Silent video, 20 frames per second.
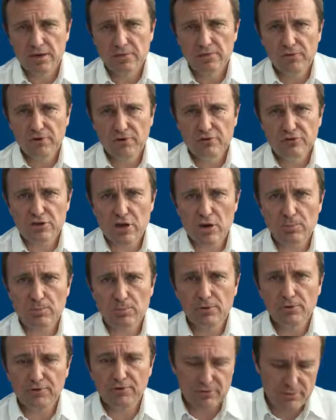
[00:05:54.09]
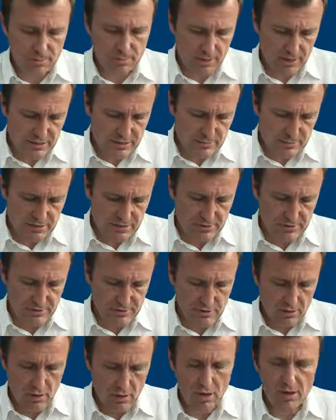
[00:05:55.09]
For example, the replacement
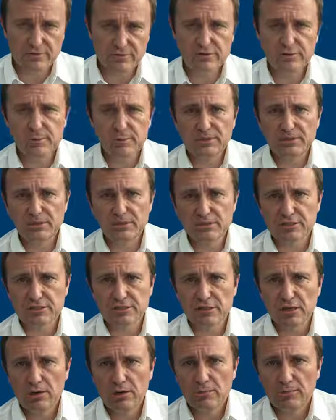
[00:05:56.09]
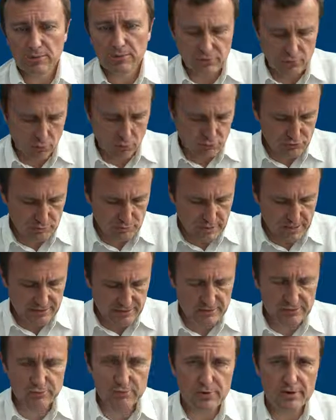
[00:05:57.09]
of switches with
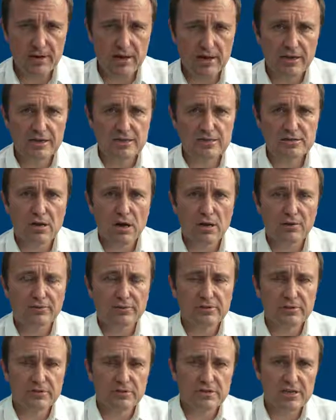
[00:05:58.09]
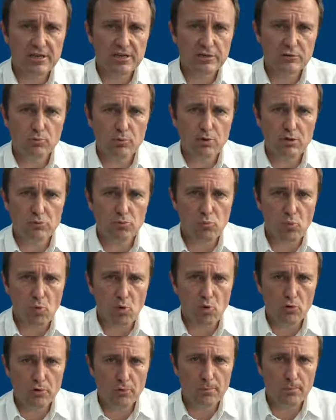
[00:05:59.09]
automated relays after the Second World War,